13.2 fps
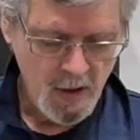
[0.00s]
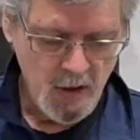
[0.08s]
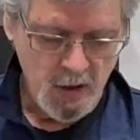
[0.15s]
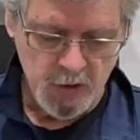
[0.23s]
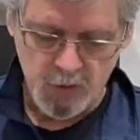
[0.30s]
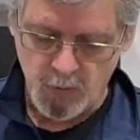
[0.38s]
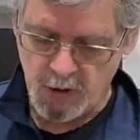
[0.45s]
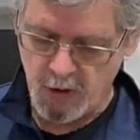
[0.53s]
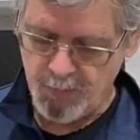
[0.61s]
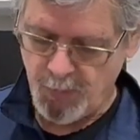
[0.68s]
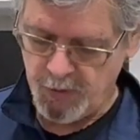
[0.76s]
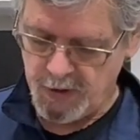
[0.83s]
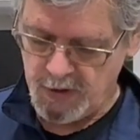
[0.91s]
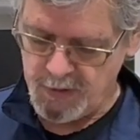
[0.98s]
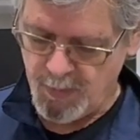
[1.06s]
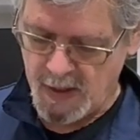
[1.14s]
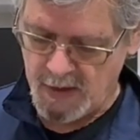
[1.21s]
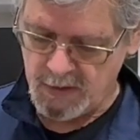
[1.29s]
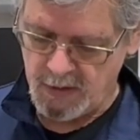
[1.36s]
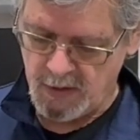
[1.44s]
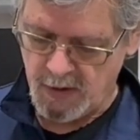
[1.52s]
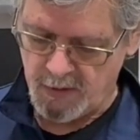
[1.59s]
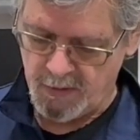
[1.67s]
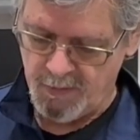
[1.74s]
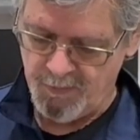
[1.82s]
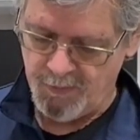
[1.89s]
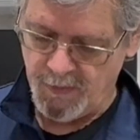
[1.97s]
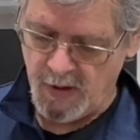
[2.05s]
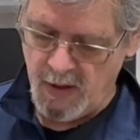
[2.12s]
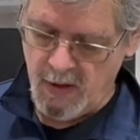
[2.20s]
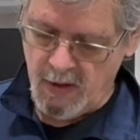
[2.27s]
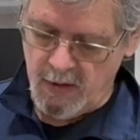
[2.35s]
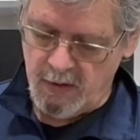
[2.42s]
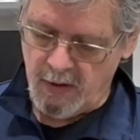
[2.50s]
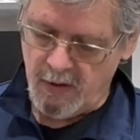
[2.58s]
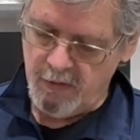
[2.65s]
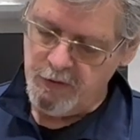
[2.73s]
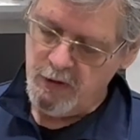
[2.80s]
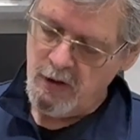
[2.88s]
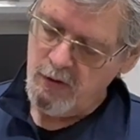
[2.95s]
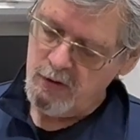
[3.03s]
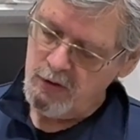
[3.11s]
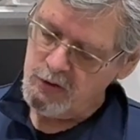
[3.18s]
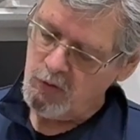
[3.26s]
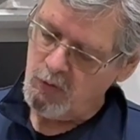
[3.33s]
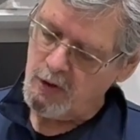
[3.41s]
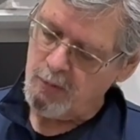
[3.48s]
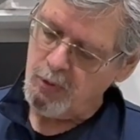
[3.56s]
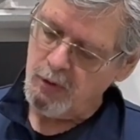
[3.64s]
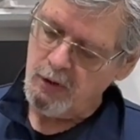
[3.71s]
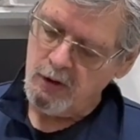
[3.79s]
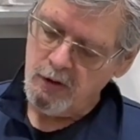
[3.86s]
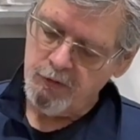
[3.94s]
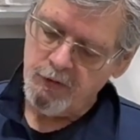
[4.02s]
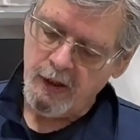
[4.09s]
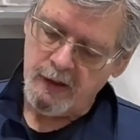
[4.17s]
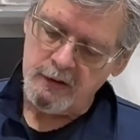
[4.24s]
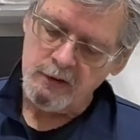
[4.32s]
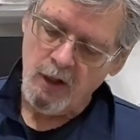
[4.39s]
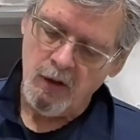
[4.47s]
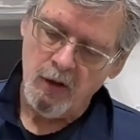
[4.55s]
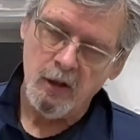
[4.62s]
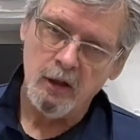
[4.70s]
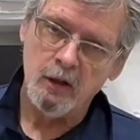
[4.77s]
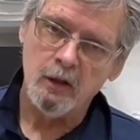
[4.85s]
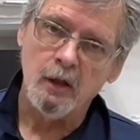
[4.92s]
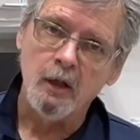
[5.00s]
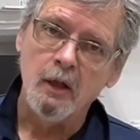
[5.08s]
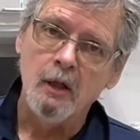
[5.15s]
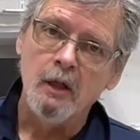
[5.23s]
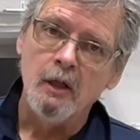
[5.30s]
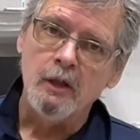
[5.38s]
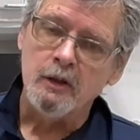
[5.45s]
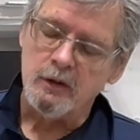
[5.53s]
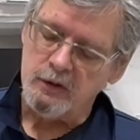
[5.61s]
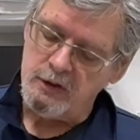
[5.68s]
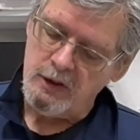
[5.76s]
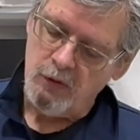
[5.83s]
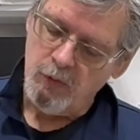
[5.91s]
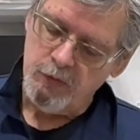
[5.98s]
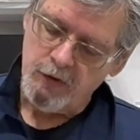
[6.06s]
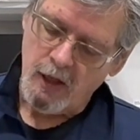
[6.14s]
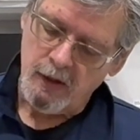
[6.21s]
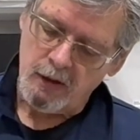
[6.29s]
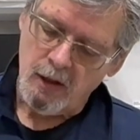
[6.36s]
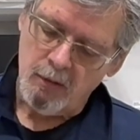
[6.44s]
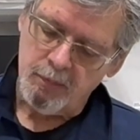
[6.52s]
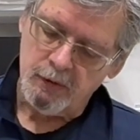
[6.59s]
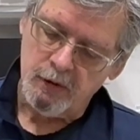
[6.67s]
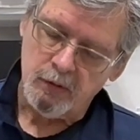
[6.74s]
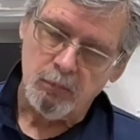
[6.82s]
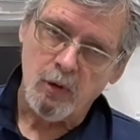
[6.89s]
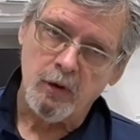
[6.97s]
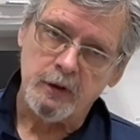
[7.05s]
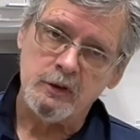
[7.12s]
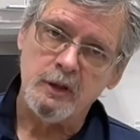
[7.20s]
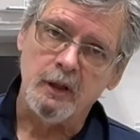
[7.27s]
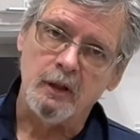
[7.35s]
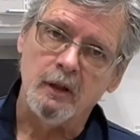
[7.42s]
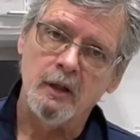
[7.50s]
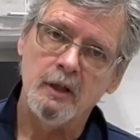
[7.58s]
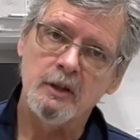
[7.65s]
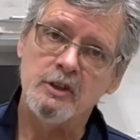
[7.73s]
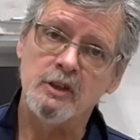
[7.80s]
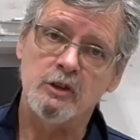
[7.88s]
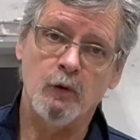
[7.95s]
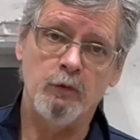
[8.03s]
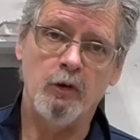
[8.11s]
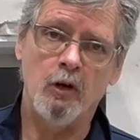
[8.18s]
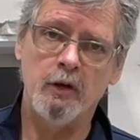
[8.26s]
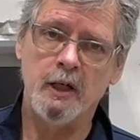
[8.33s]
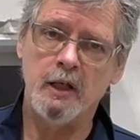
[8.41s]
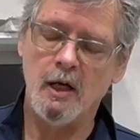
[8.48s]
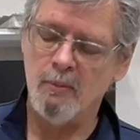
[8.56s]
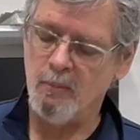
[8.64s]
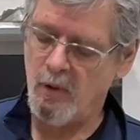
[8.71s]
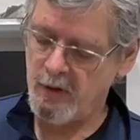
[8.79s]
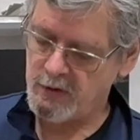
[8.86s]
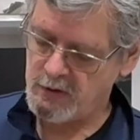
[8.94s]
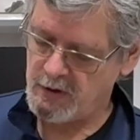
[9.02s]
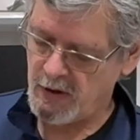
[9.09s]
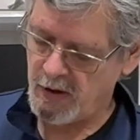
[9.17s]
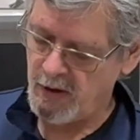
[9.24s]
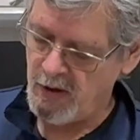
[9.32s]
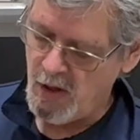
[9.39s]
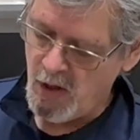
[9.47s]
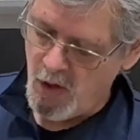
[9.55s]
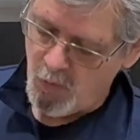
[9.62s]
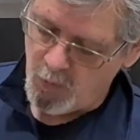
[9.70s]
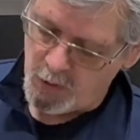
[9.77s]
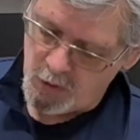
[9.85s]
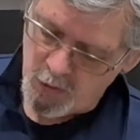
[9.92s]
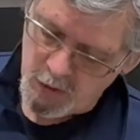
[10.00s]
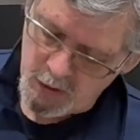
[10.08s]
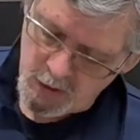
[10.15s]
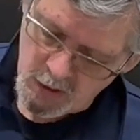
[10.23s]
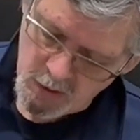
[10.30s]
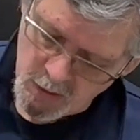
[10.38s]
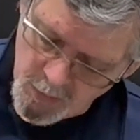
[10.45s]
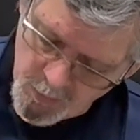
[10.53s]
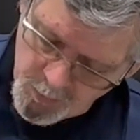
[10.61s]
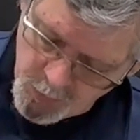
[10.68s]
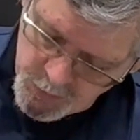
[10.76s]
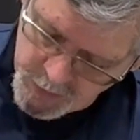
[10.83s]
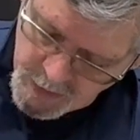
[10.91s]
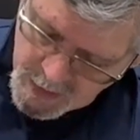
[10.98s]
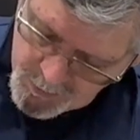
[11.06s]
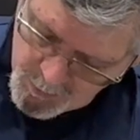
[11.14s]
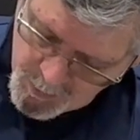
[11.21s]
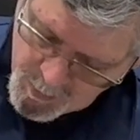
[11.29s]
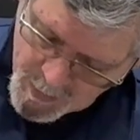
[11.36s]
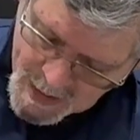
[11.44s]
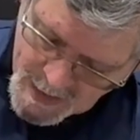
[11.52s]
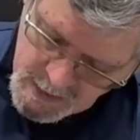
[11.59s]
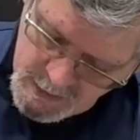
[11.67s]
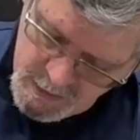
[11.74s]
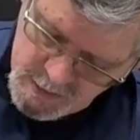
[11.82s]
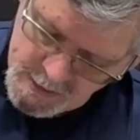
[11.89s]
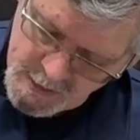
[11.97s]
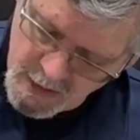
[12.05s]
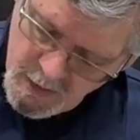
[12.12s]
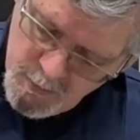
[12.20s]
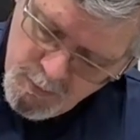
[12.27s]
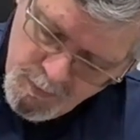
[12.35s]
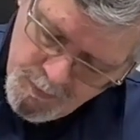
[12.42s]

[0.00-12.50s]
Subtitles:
So we're going to put this back together. Now if you notice, when I put it in the vise, you can see we've got a couple little marks here. Since we've already got marks there, we're going to put that back in the same